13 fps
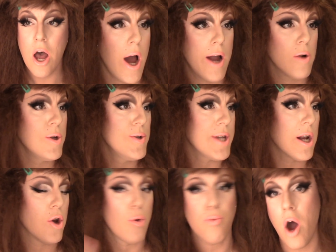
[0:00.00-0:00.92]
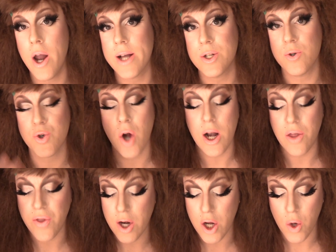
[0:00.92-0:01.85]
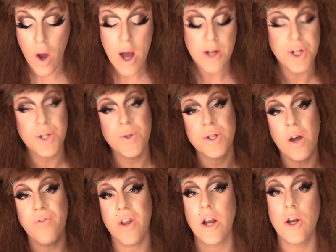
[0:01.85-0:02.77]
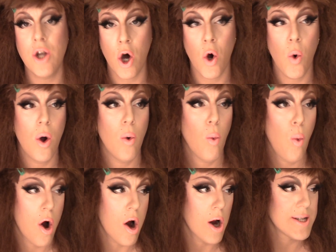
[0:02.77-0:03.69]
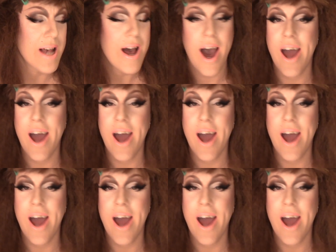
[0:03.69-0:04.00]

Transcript: I don't use any new products, I don't try anything new, just use stuff that I know works.